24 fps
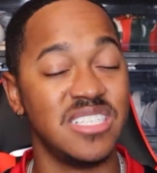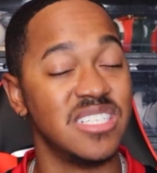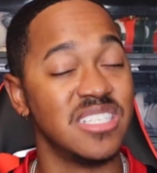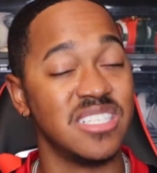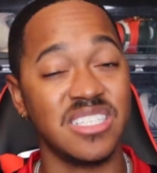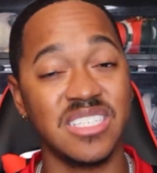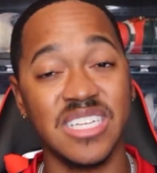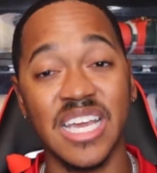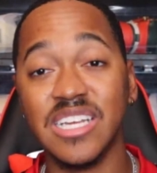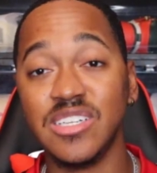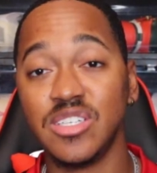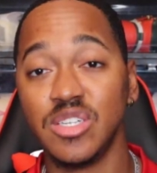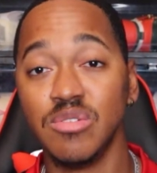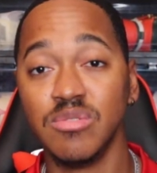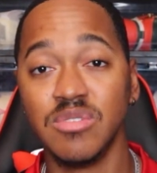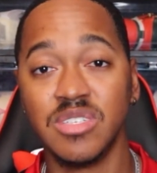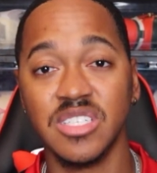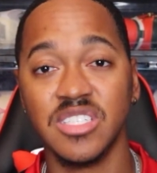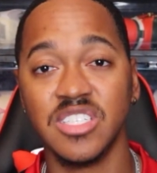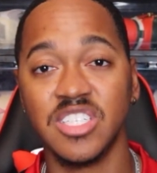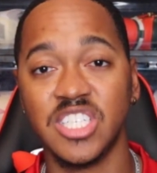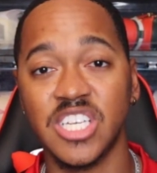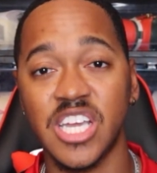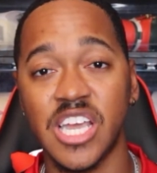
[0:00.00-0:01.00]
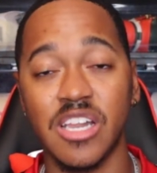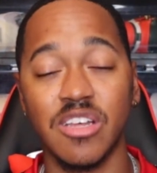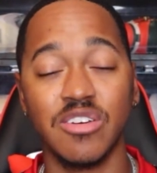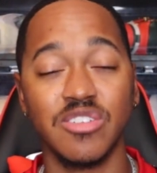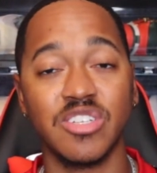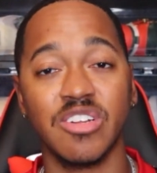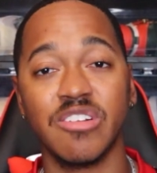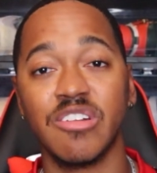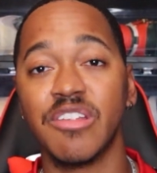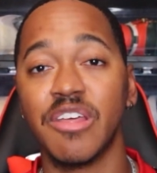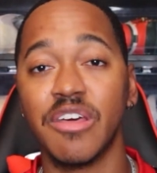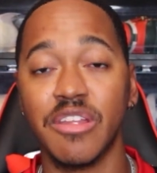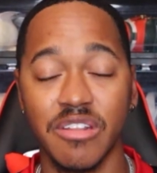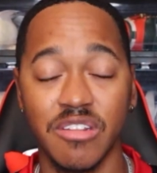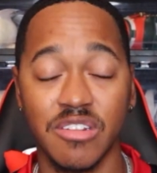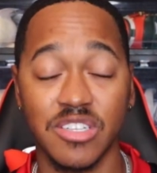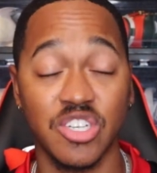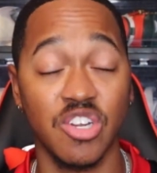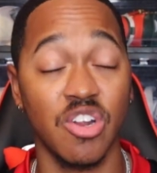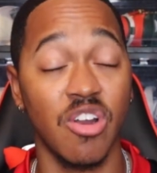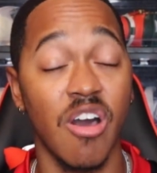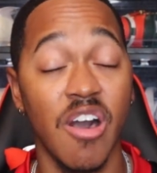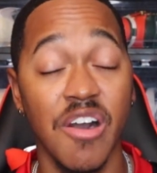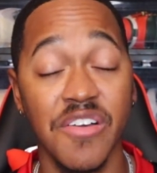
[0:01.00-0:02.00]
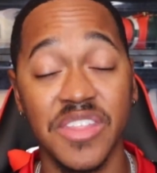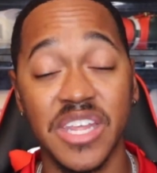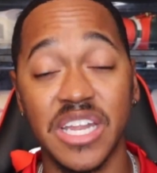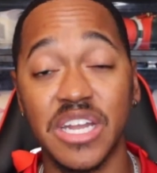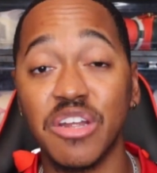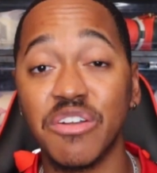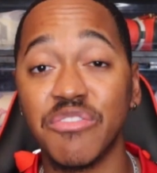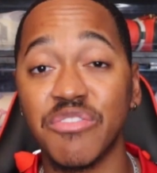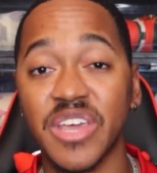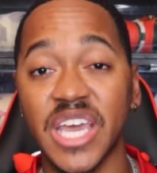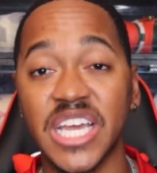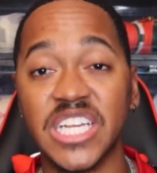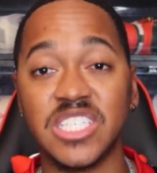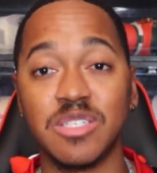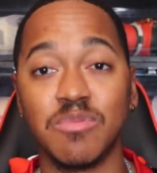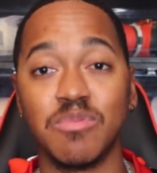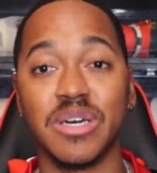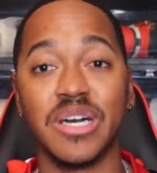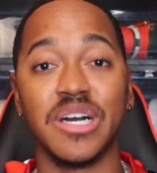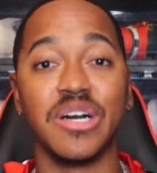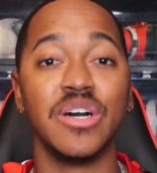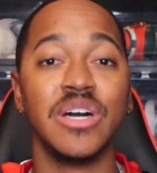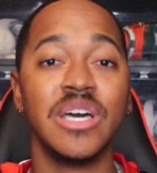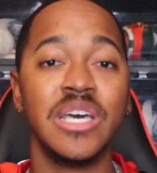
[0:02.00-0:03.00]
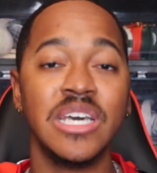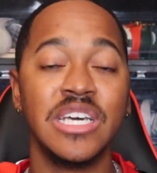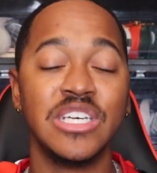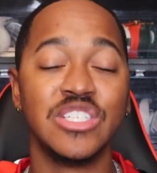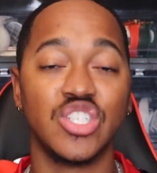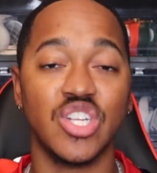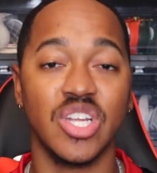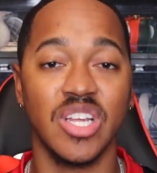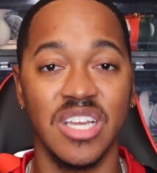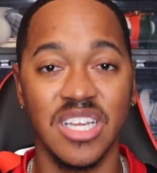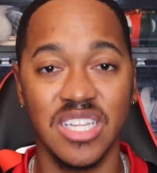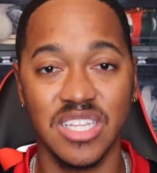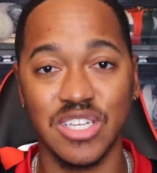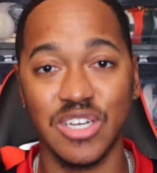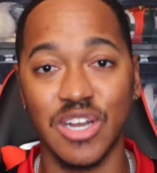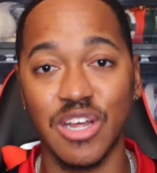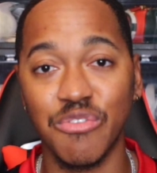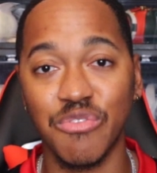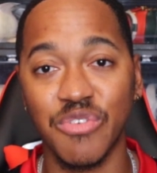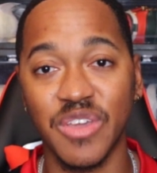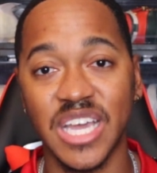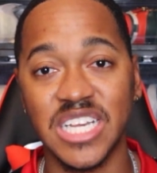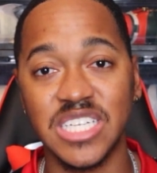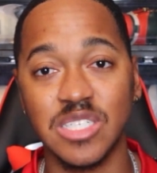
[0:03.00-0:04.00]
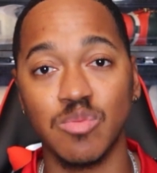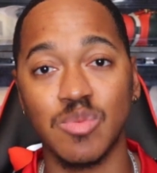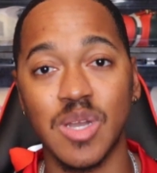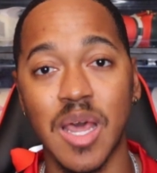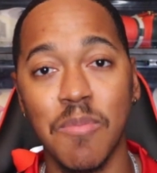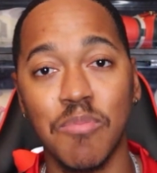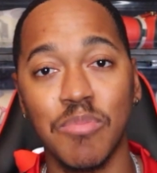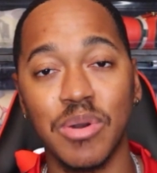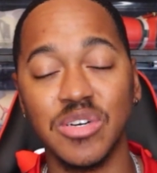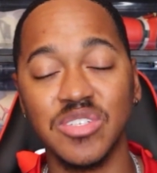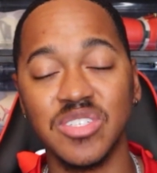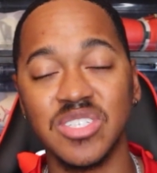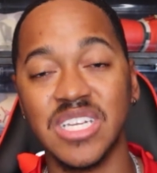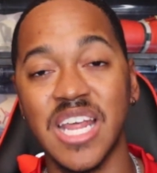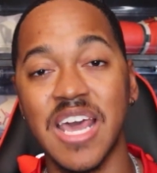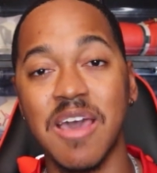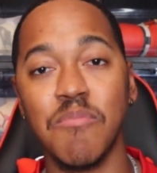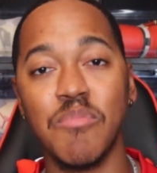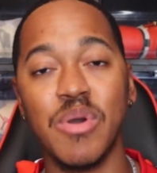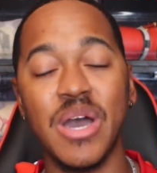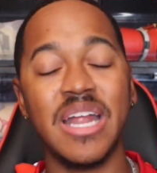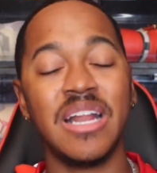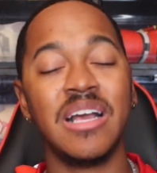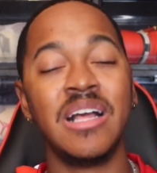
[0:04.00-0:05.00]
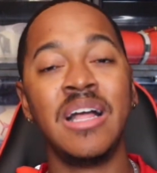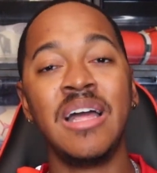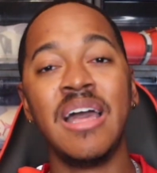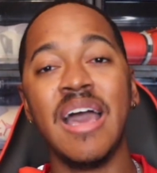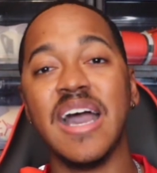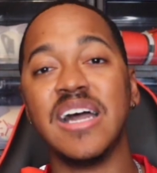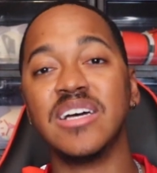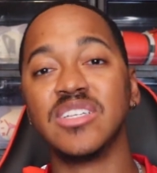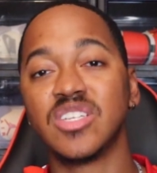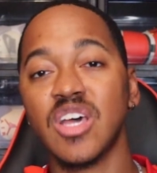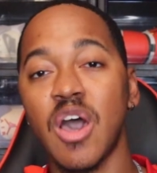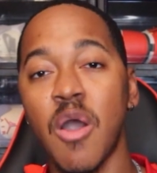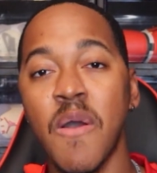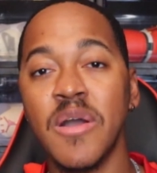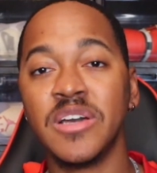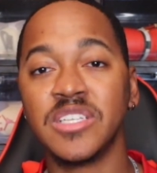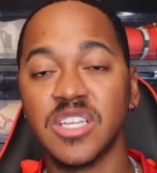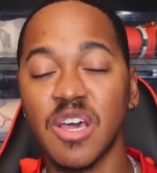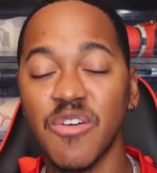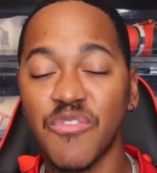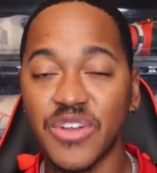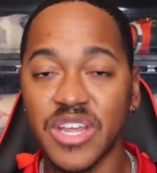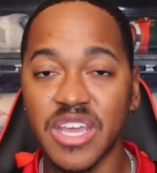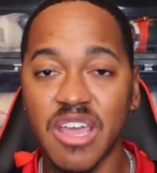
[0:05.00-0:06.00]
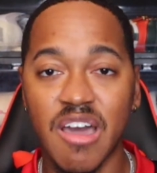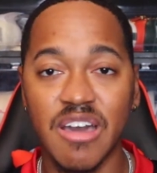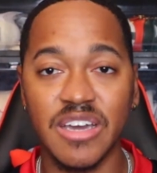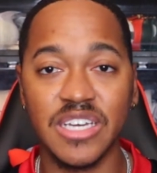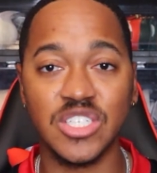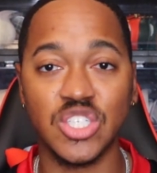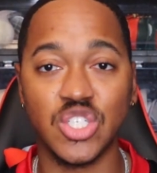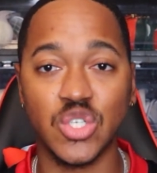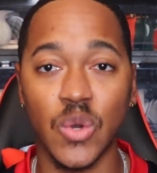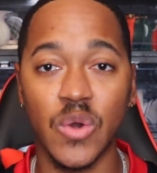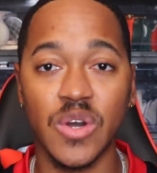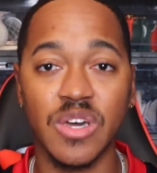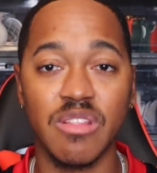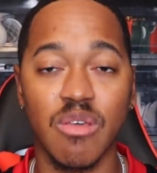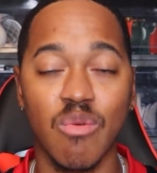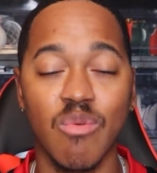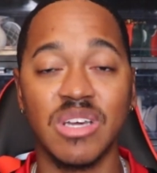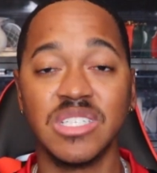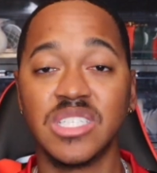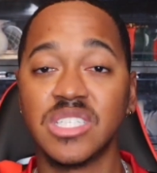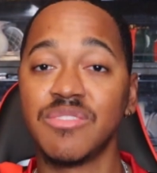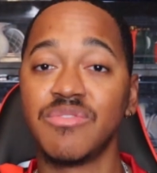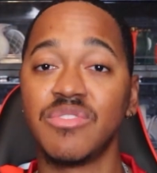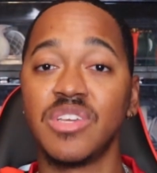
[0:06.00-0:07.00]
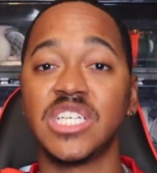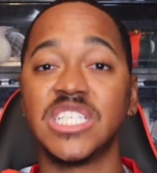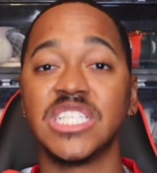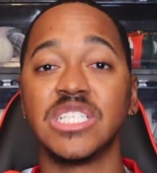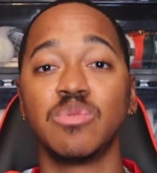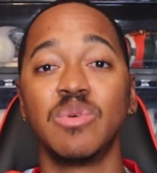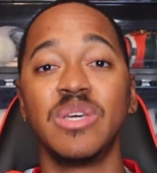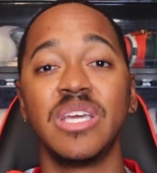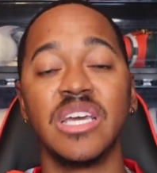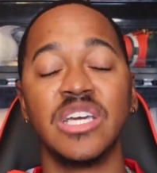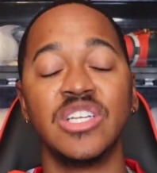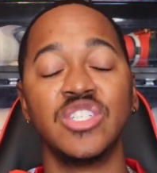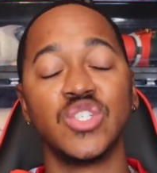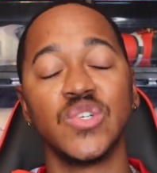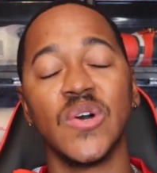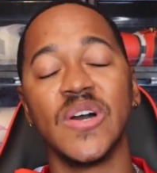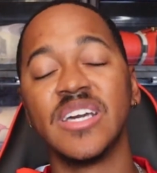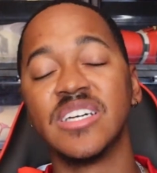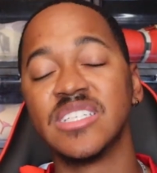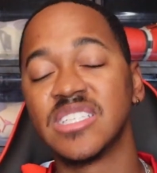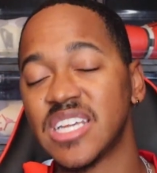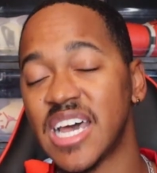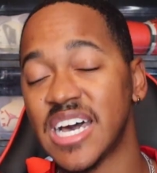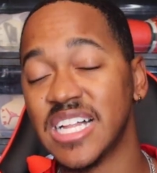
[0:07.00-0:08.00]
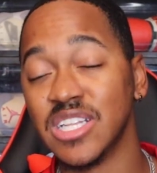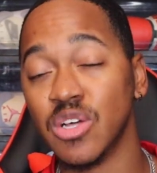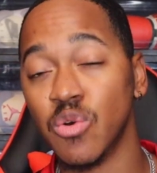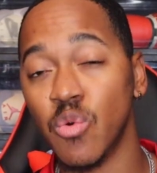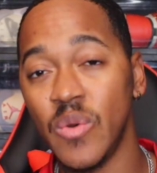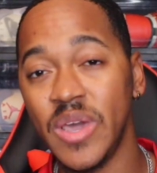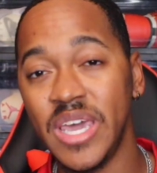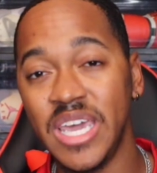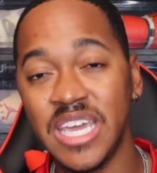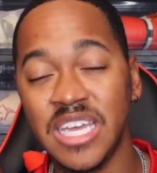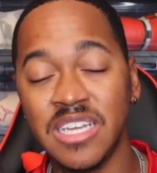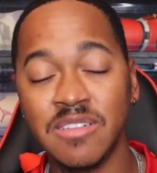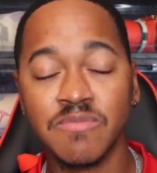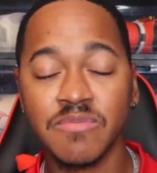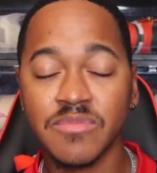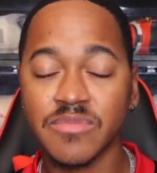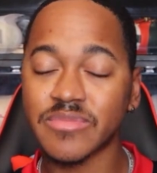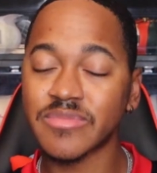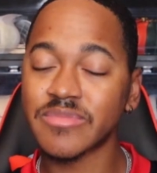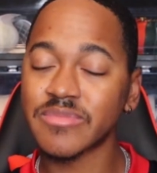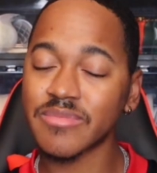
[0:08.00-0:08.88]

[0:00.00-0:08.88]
Just stay tuned to the channel, turn on that notification bell so you can get the notification when I post that. But as always, hopefully y'all enjoy the rest of y'all's week. Enjoy y'all's Halloween.